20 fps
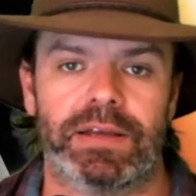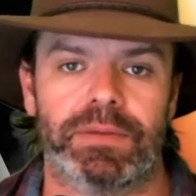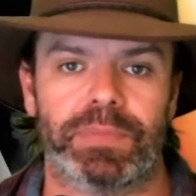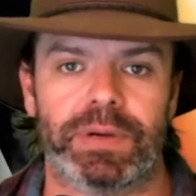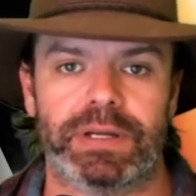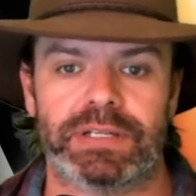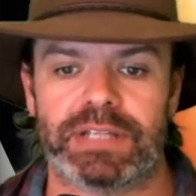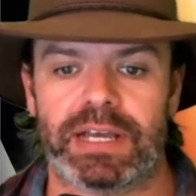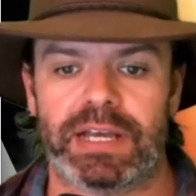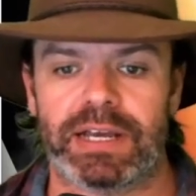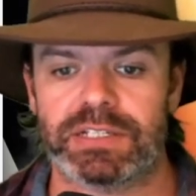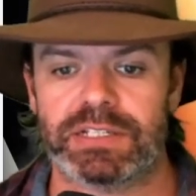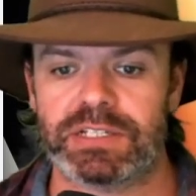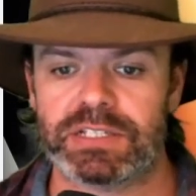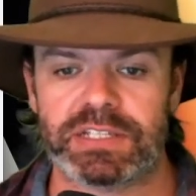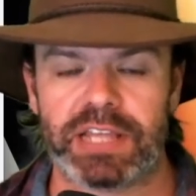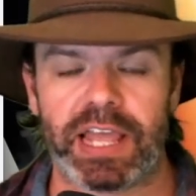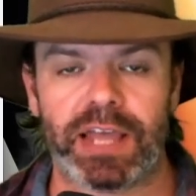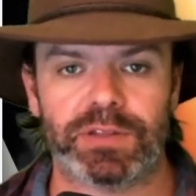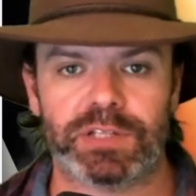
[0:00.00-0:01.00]
but uh, just
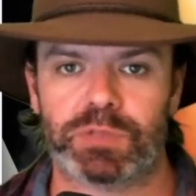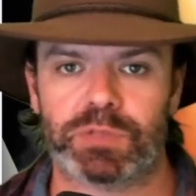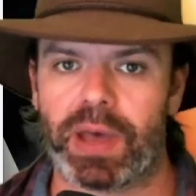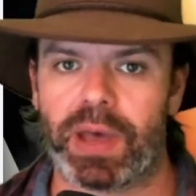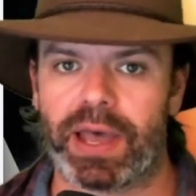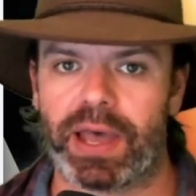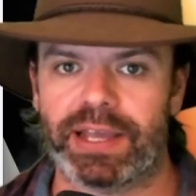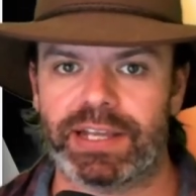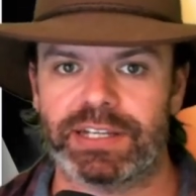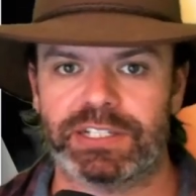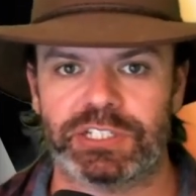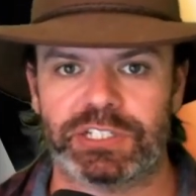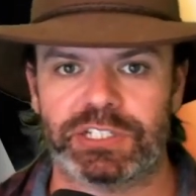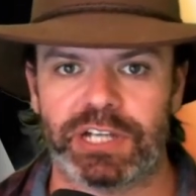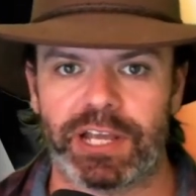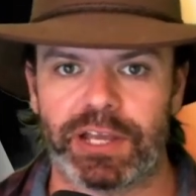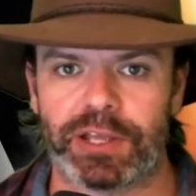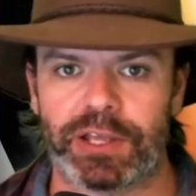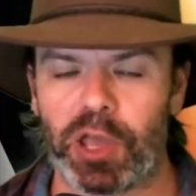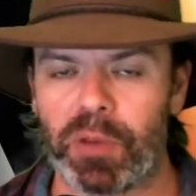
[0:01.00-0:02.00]
stay on this page,
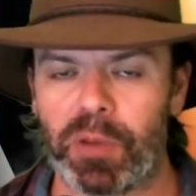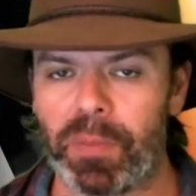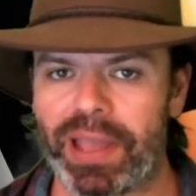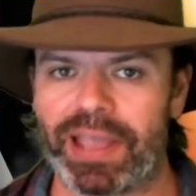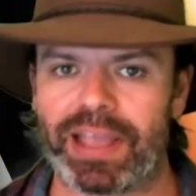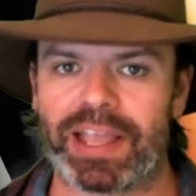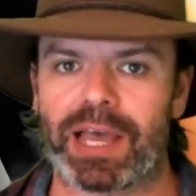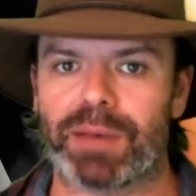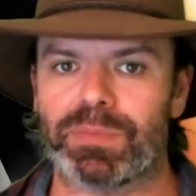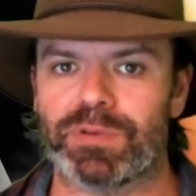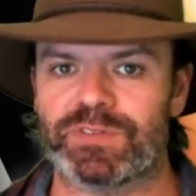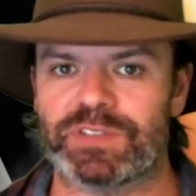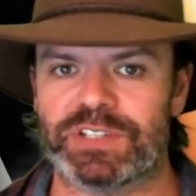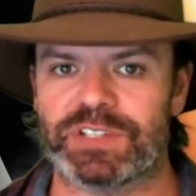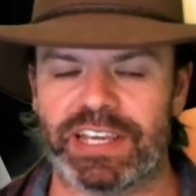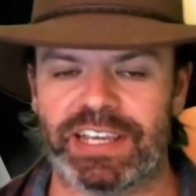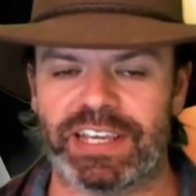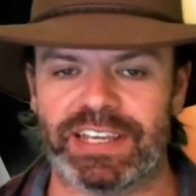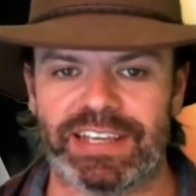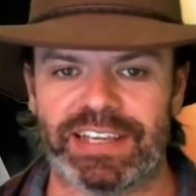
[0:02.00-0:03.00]
go make a cup of
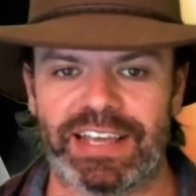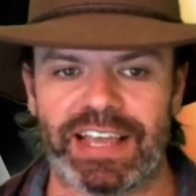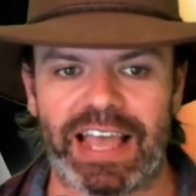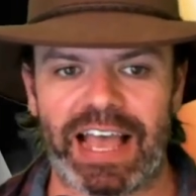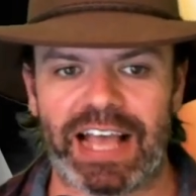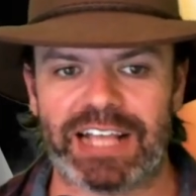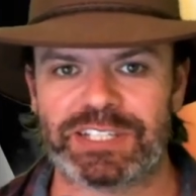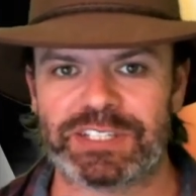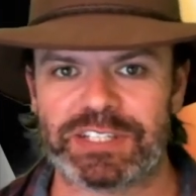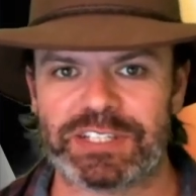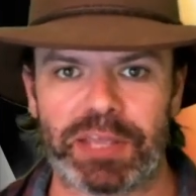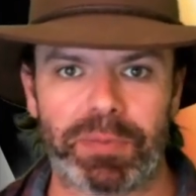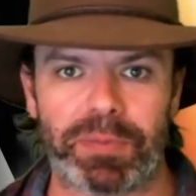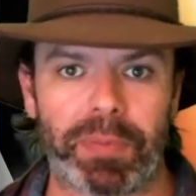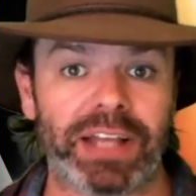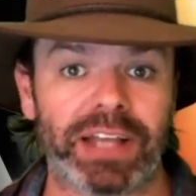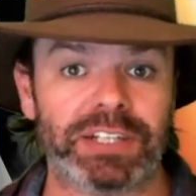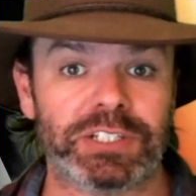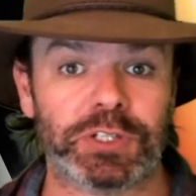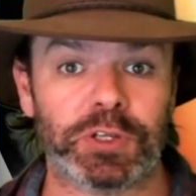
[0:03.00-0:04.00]
tea, and Sleep
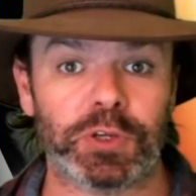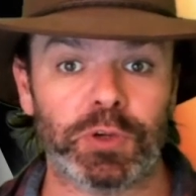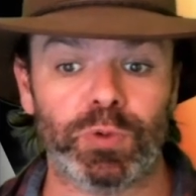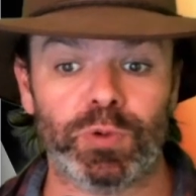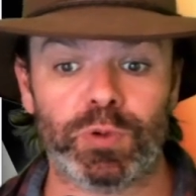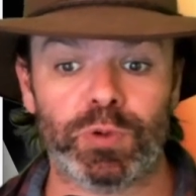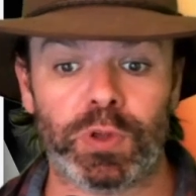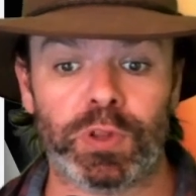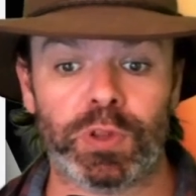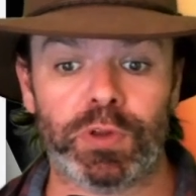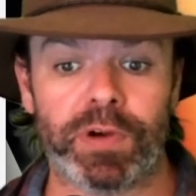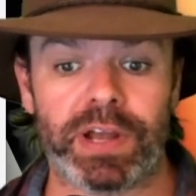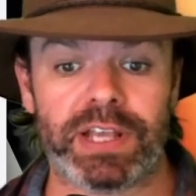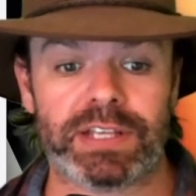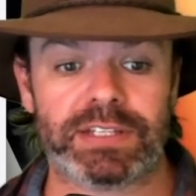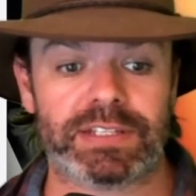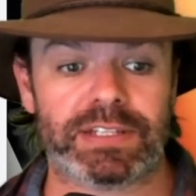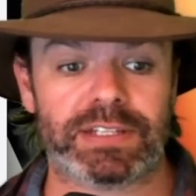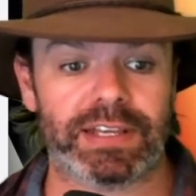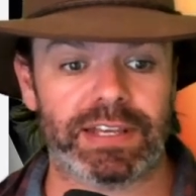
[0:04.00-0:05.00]
HQ will do the
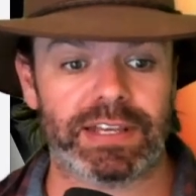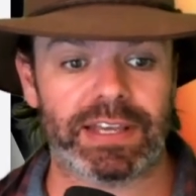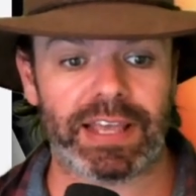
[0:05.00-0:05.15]
rest.